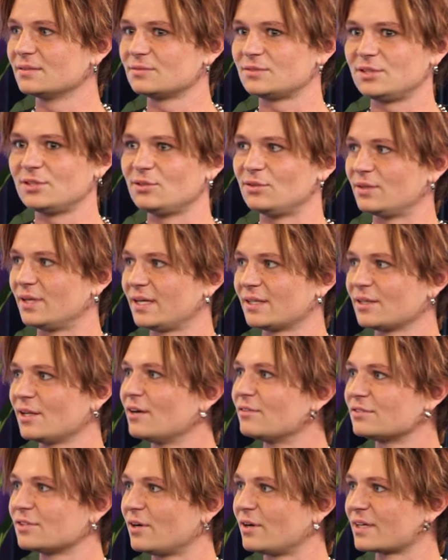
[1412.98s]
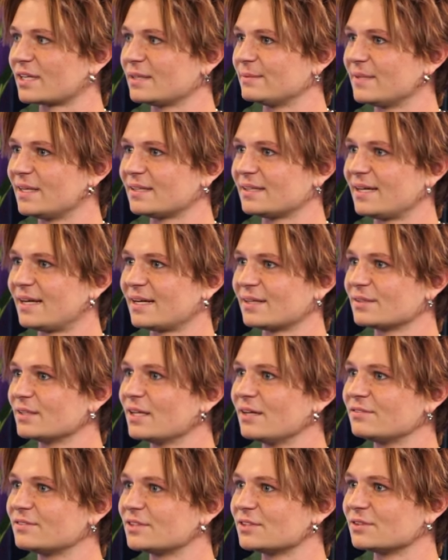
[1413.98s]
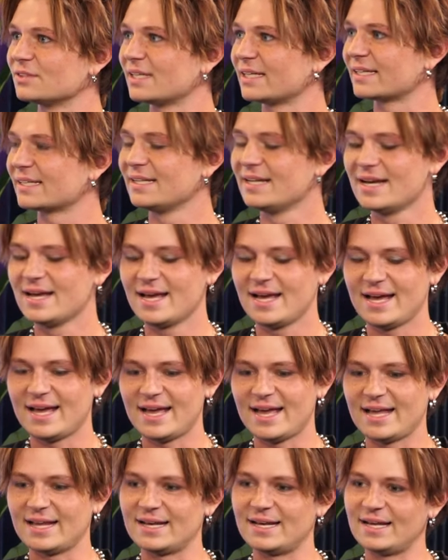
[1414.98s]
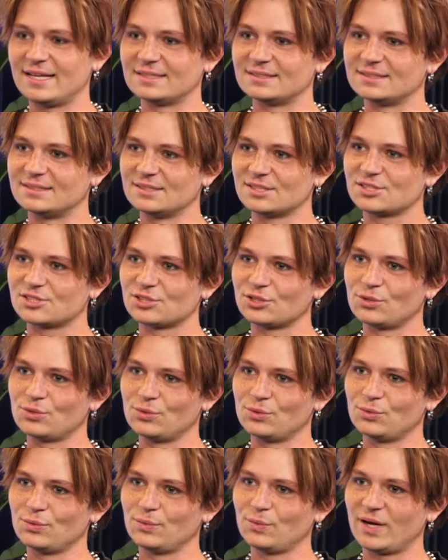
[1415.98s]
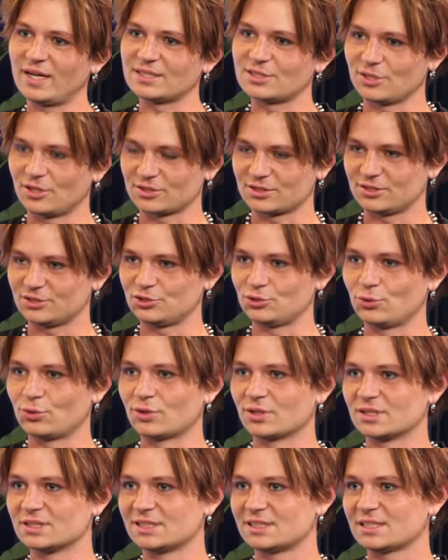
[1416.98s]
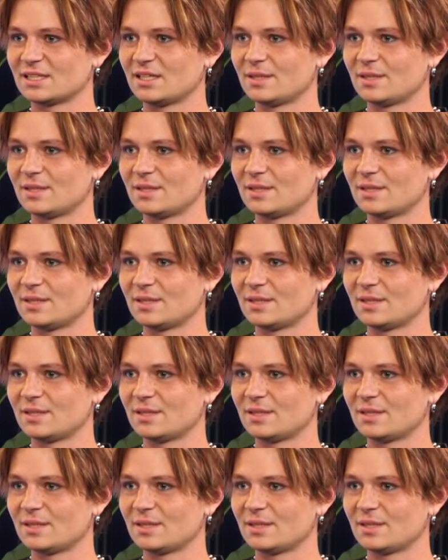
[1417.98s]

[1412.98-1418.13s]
dude, I love talking about that. I'd love to like, and so I talked to George